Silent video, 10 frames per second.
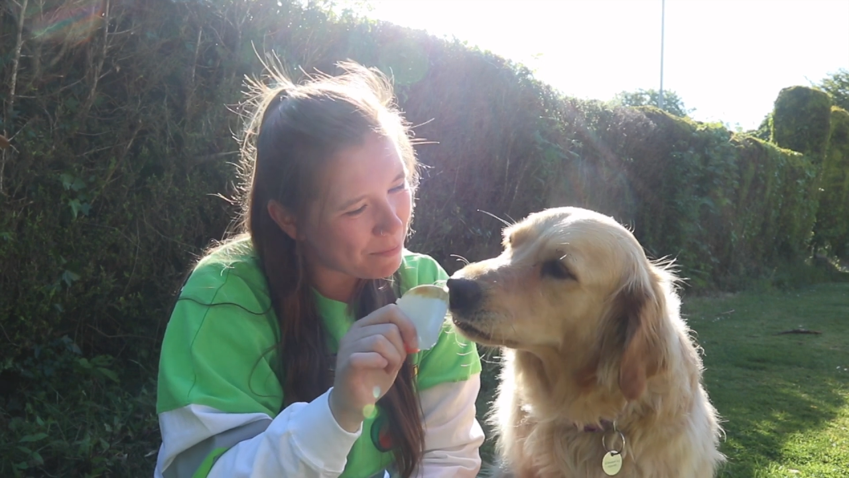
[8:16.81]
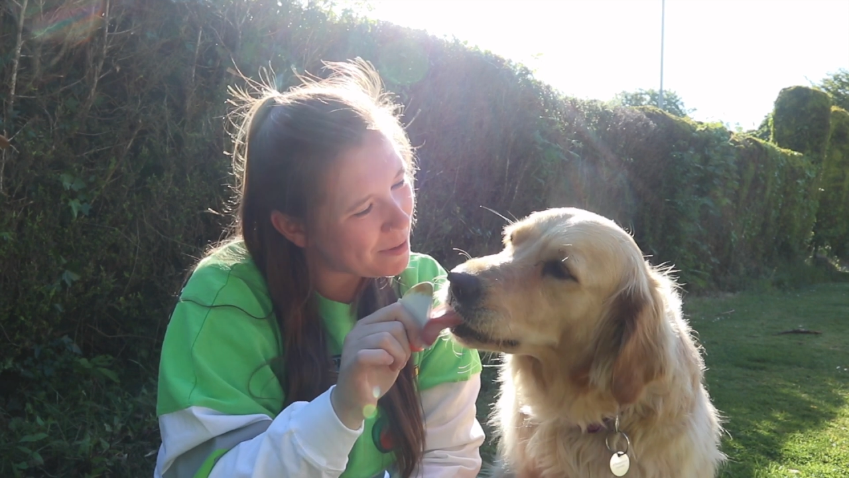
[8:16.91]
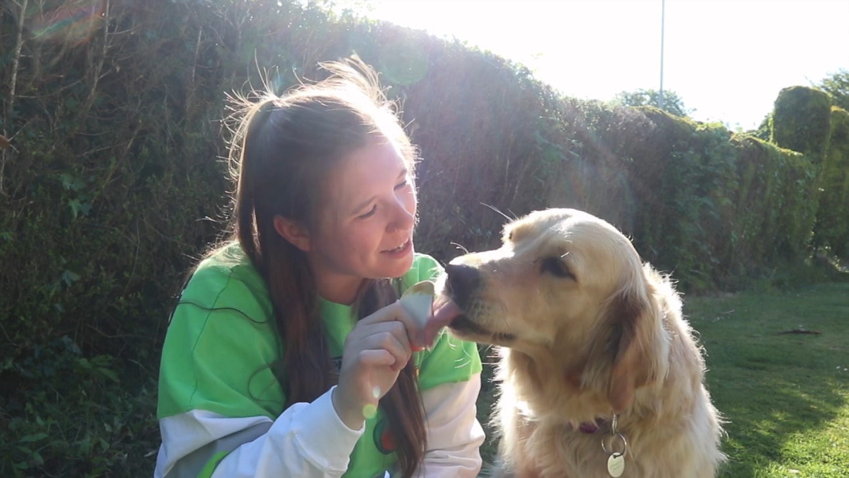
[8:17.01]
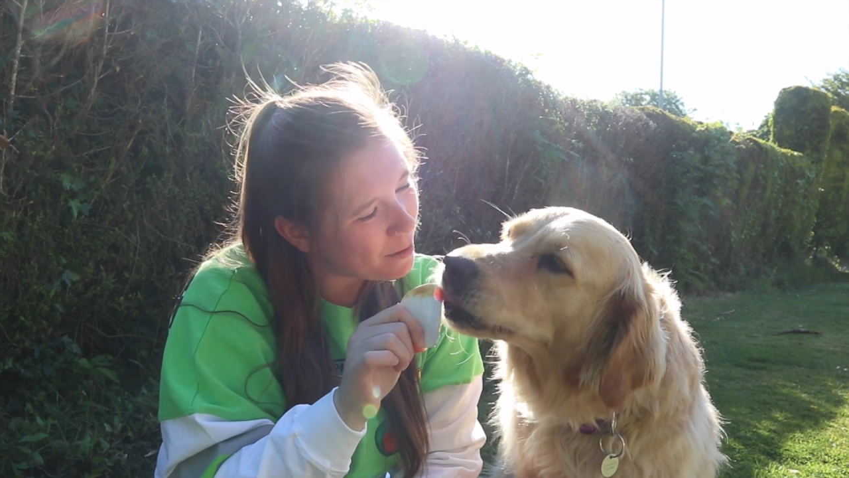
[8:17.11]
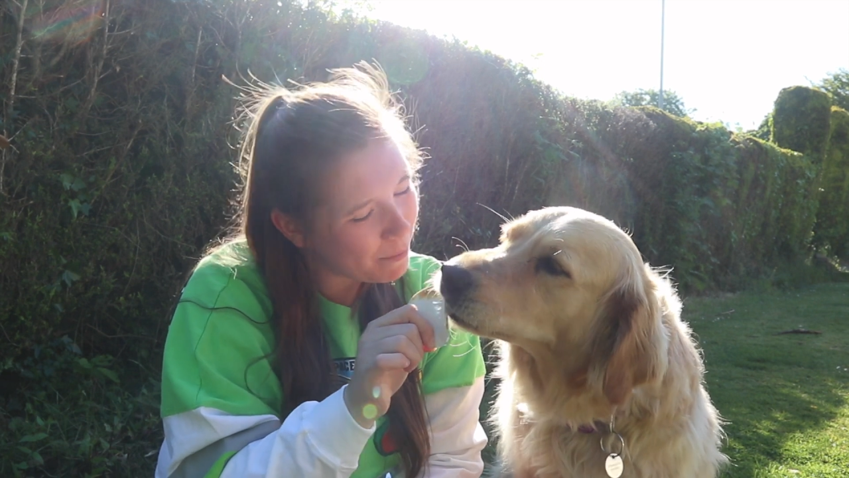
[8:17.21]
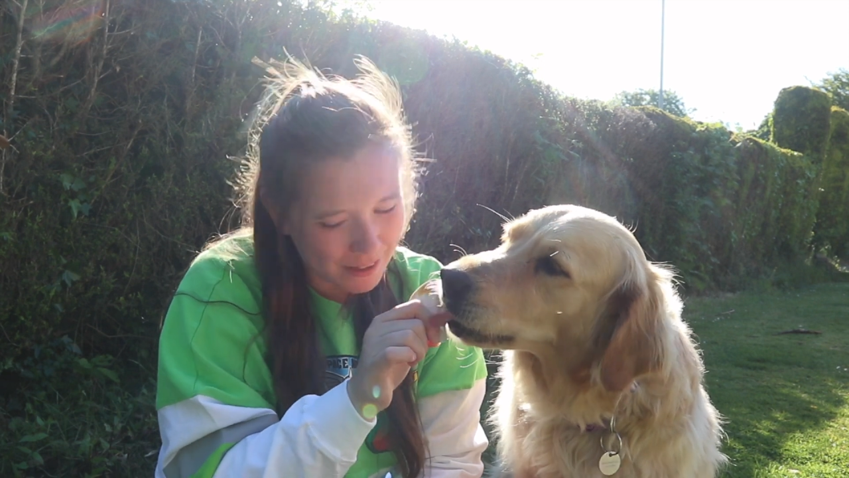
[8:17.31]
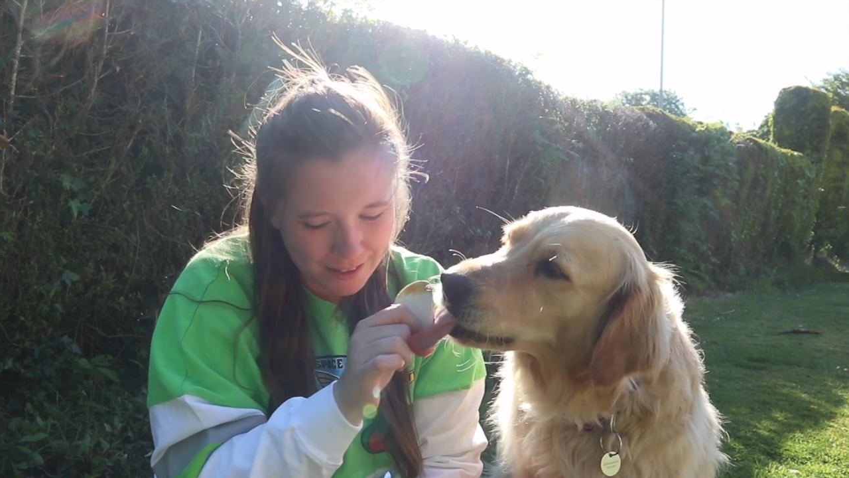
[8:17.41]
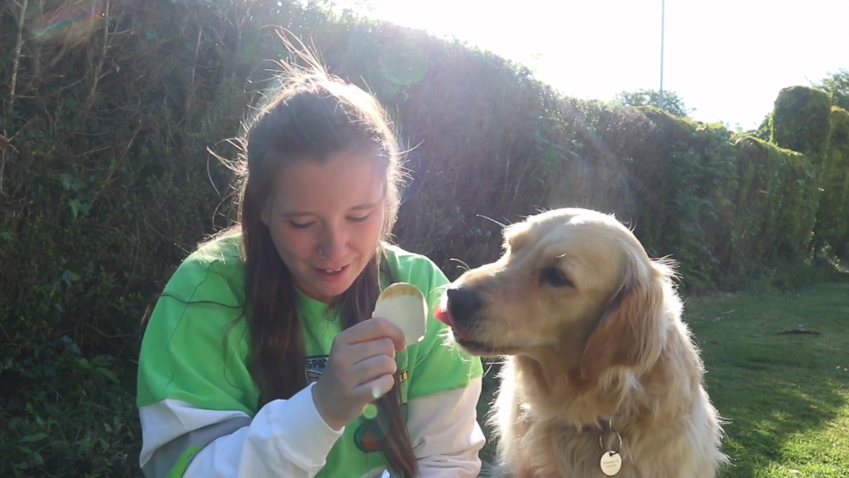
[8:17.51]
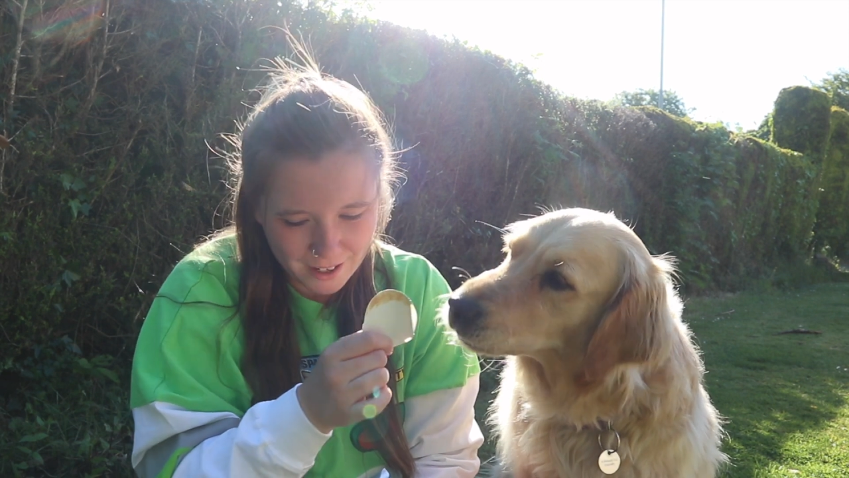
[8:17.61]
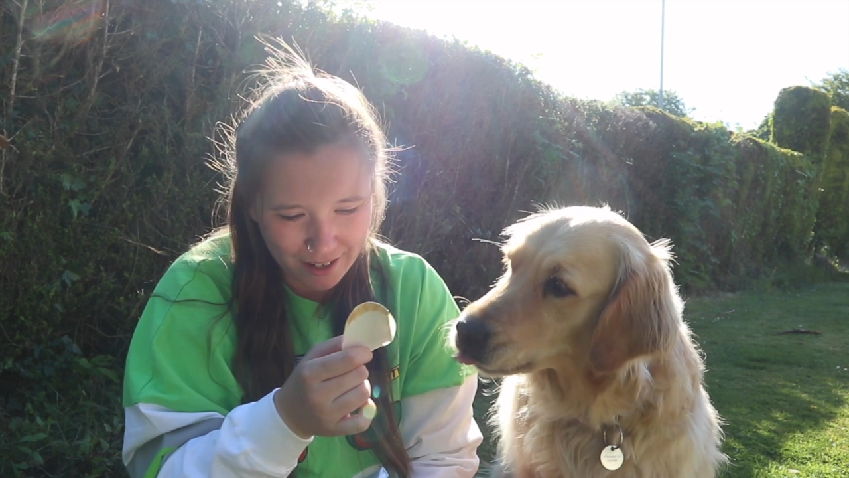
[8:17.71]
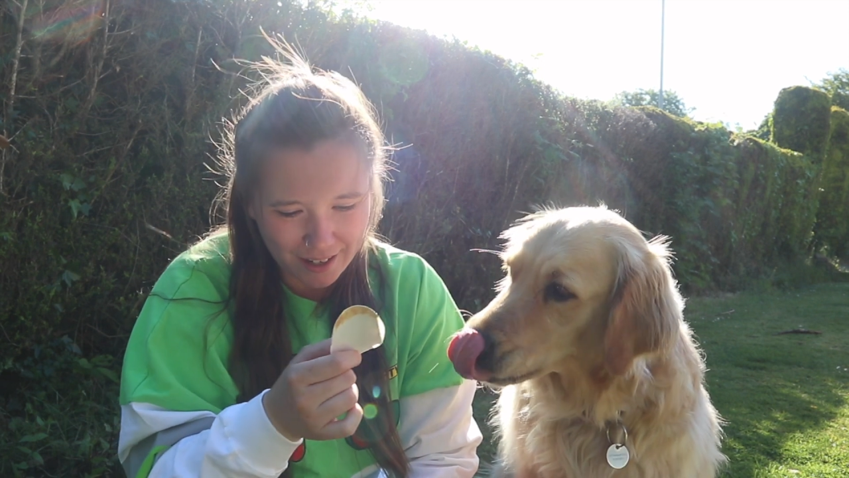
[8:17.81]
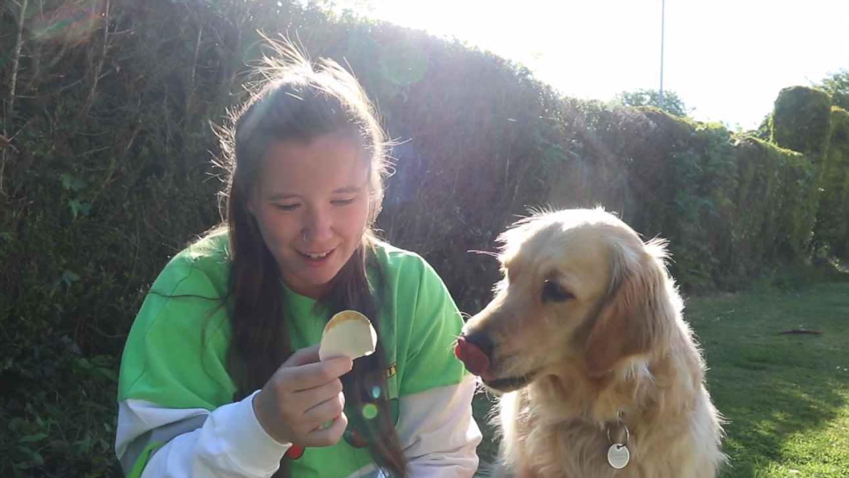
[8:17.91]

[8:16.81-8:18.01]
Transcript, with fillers: peanut butter.